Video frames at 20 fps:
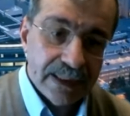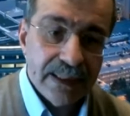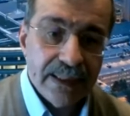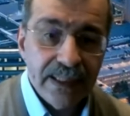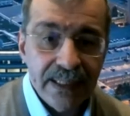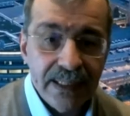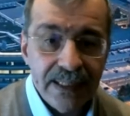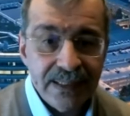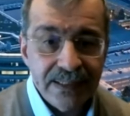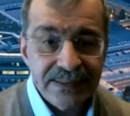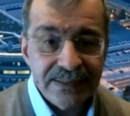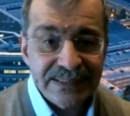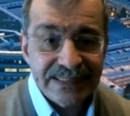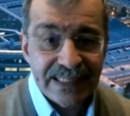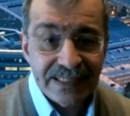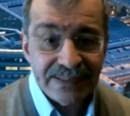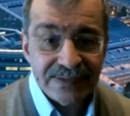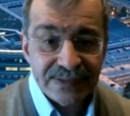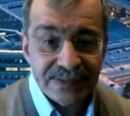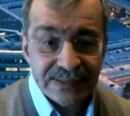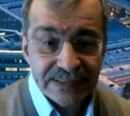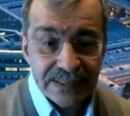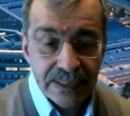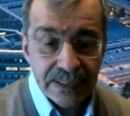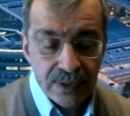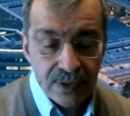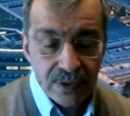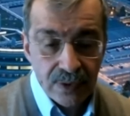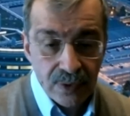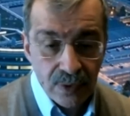in a sense,
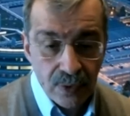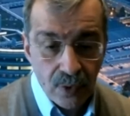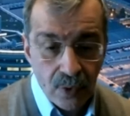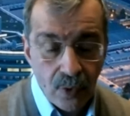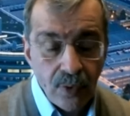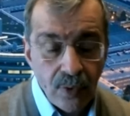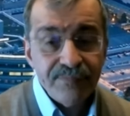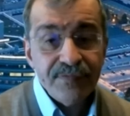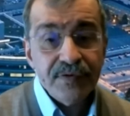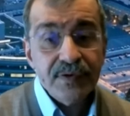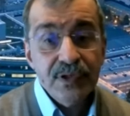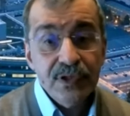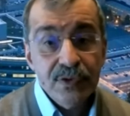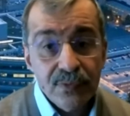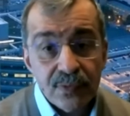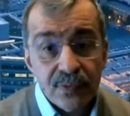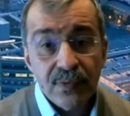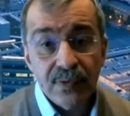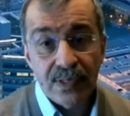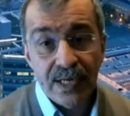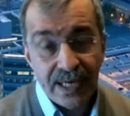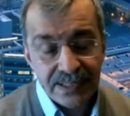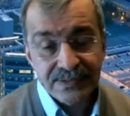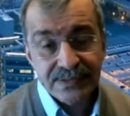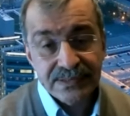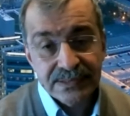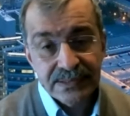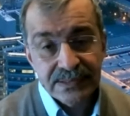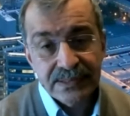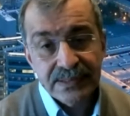
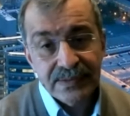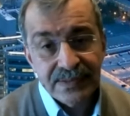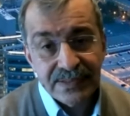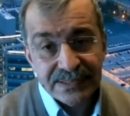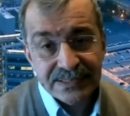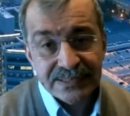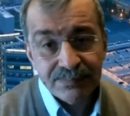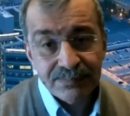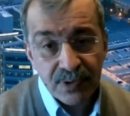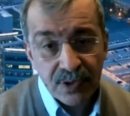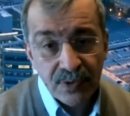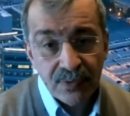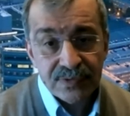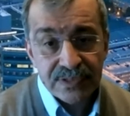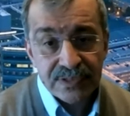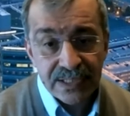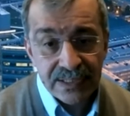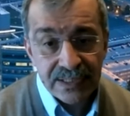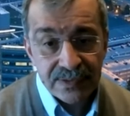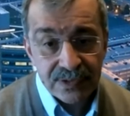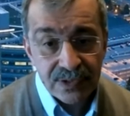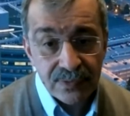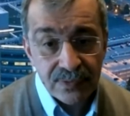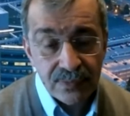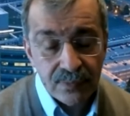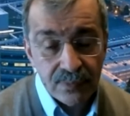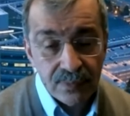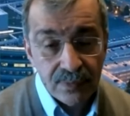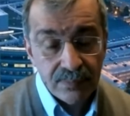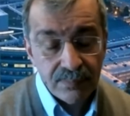overutilize this protein
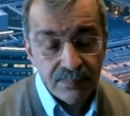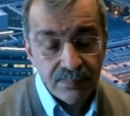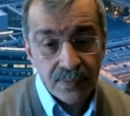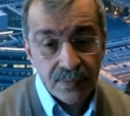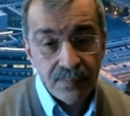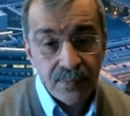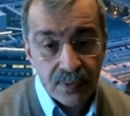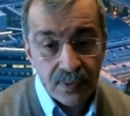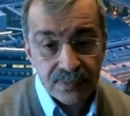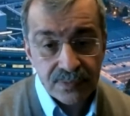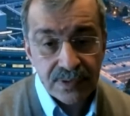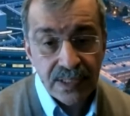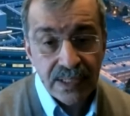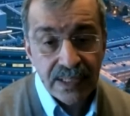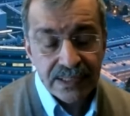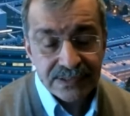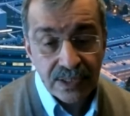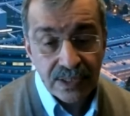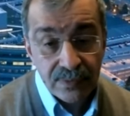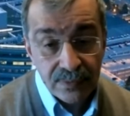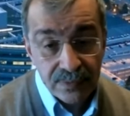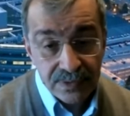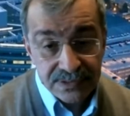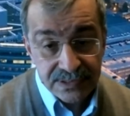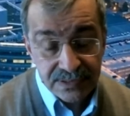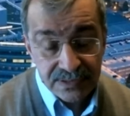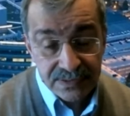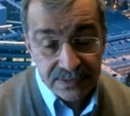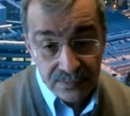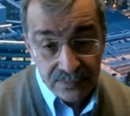to promote. So,
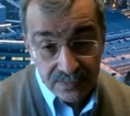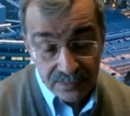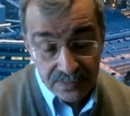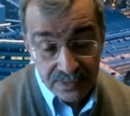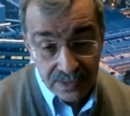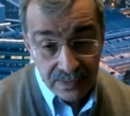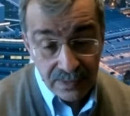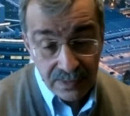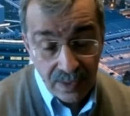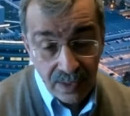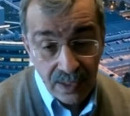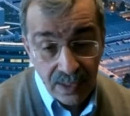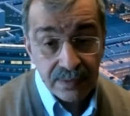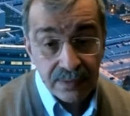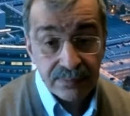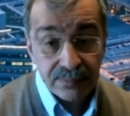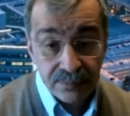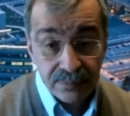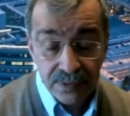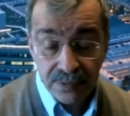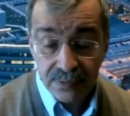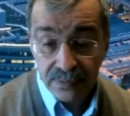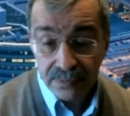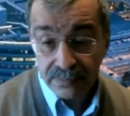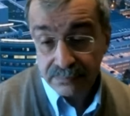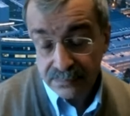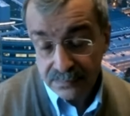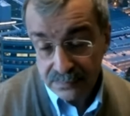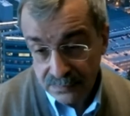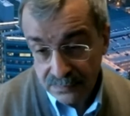so there are work
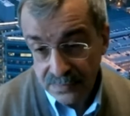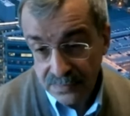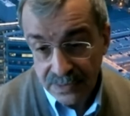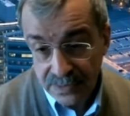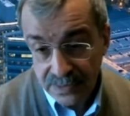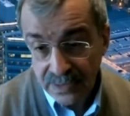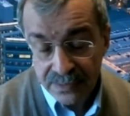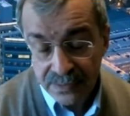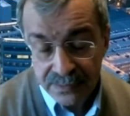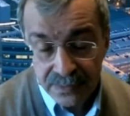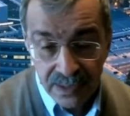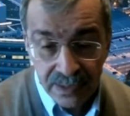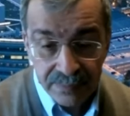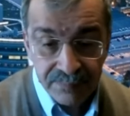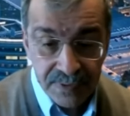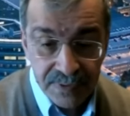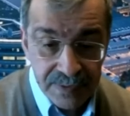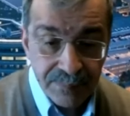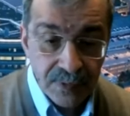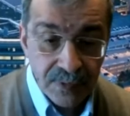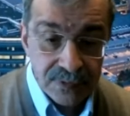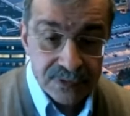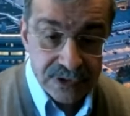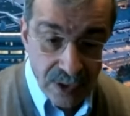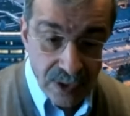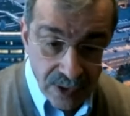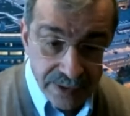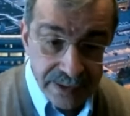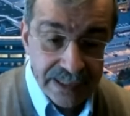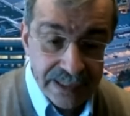and, and, and people
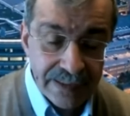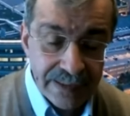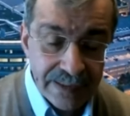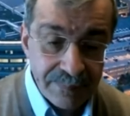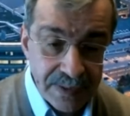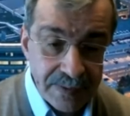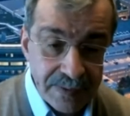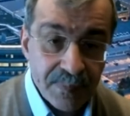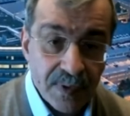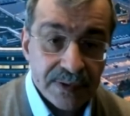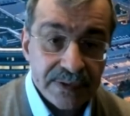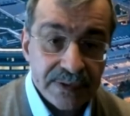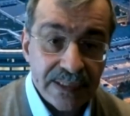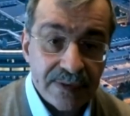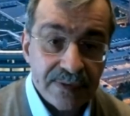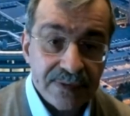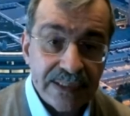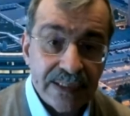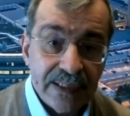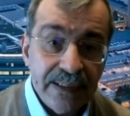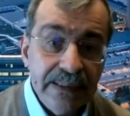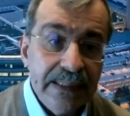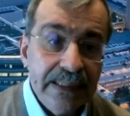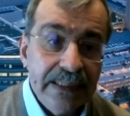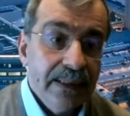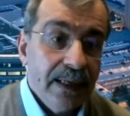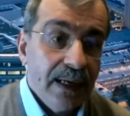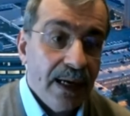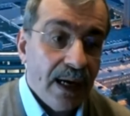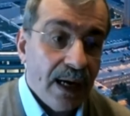targeting PPAR delta
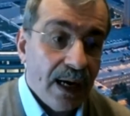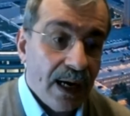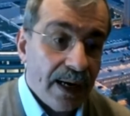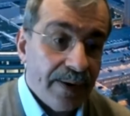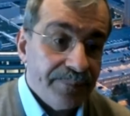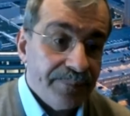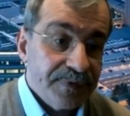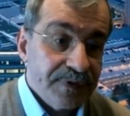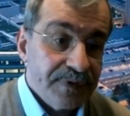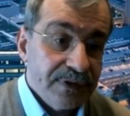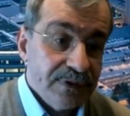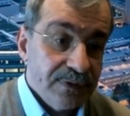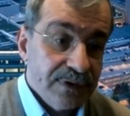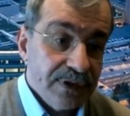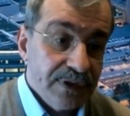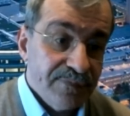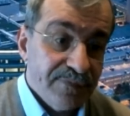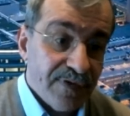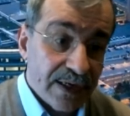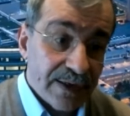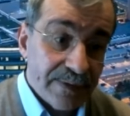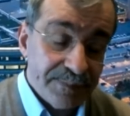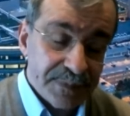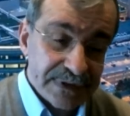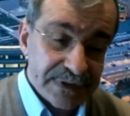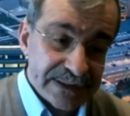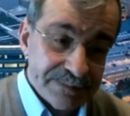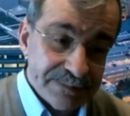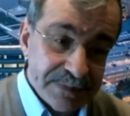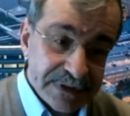um, to develop
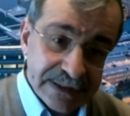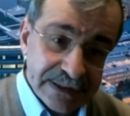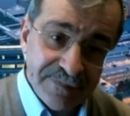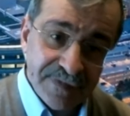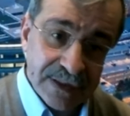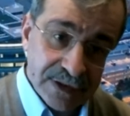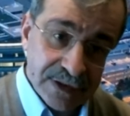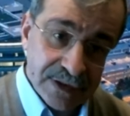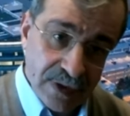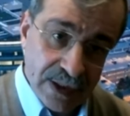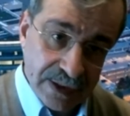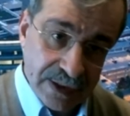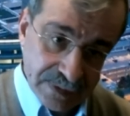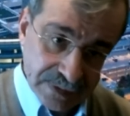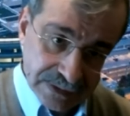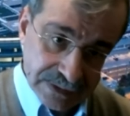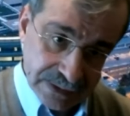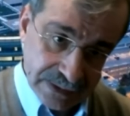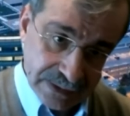specific drugs